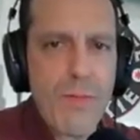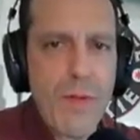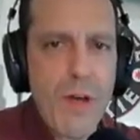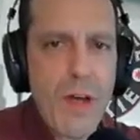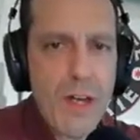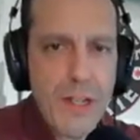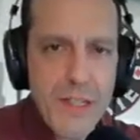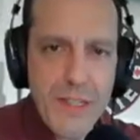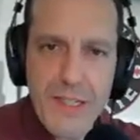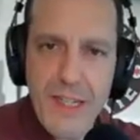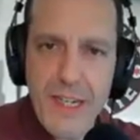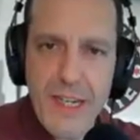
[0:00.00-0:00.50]

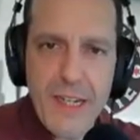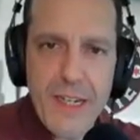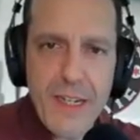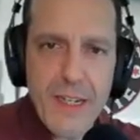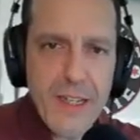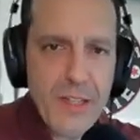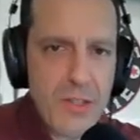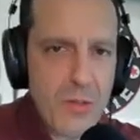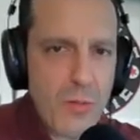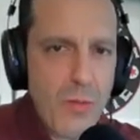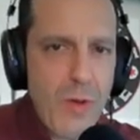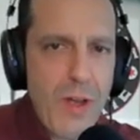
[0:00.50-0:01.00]
hunting
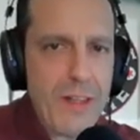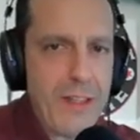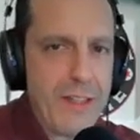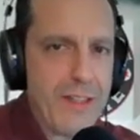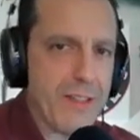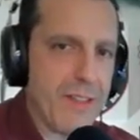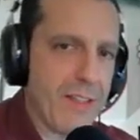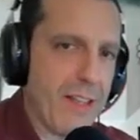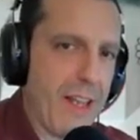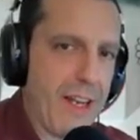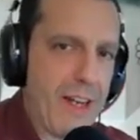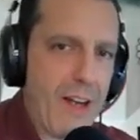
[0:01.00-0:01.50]
as well
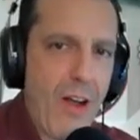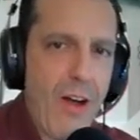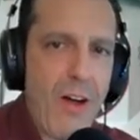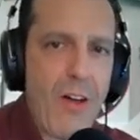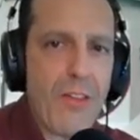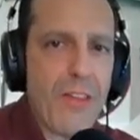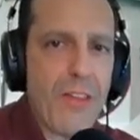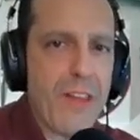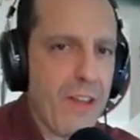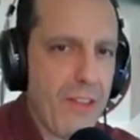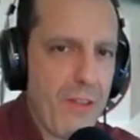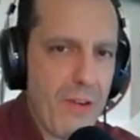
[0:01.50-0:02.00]
as like all
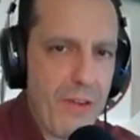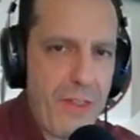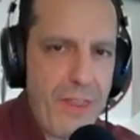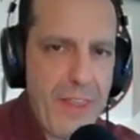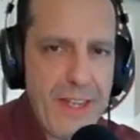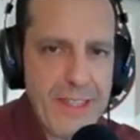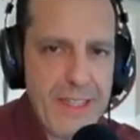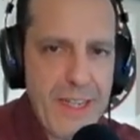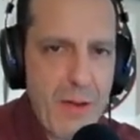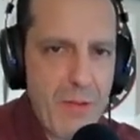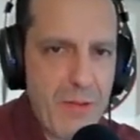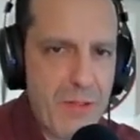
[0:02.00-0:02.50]
the other
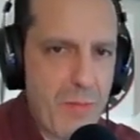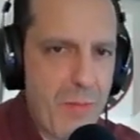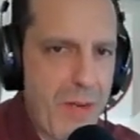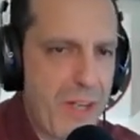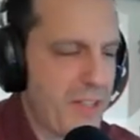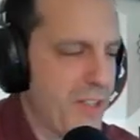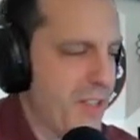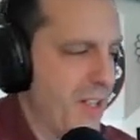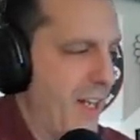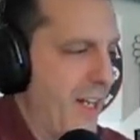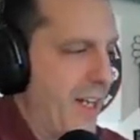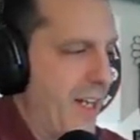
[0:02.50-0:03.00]
things I was
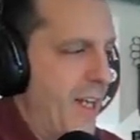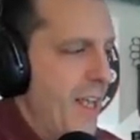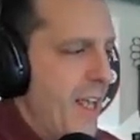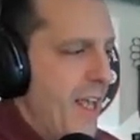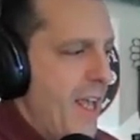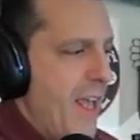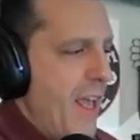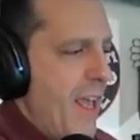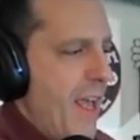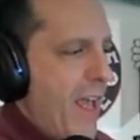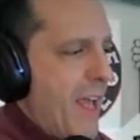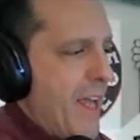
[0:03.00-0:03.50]
mentioning.
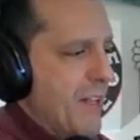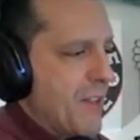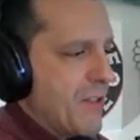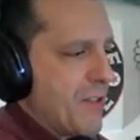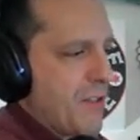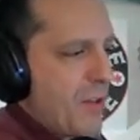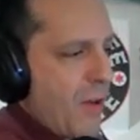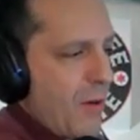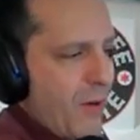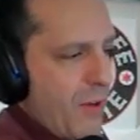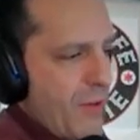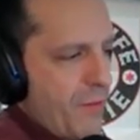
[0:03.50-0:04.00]
And
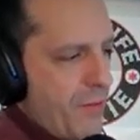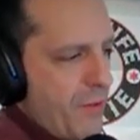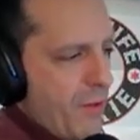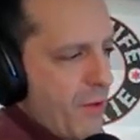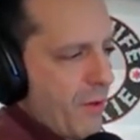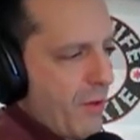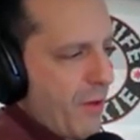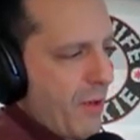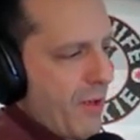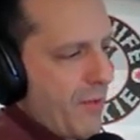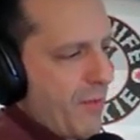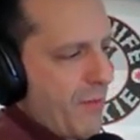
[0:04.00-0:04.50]
so if
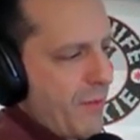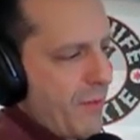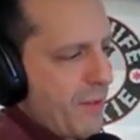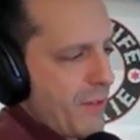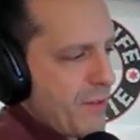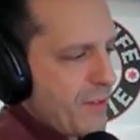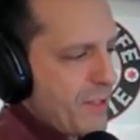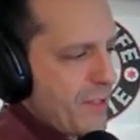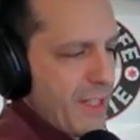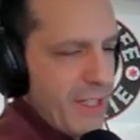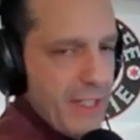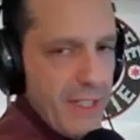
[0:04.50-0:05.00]
you're
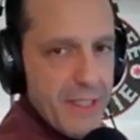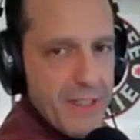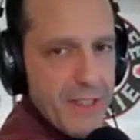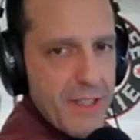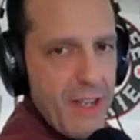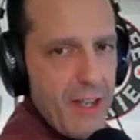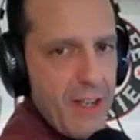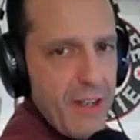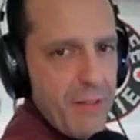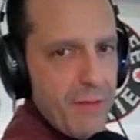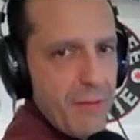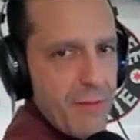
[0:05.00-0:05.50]
using this
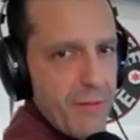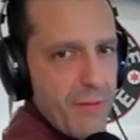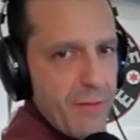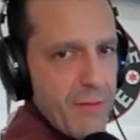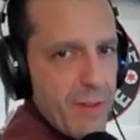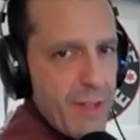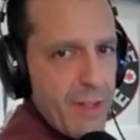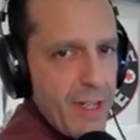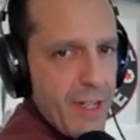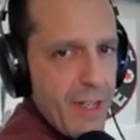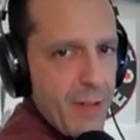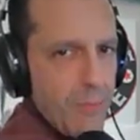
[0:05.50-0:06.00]
knife in a